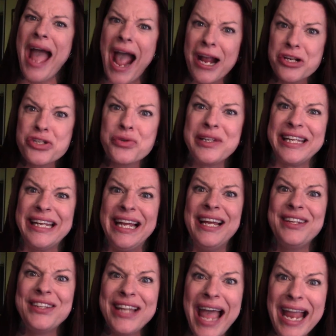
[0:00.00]
actually
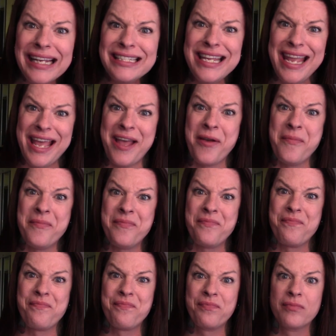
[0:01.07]
elect him.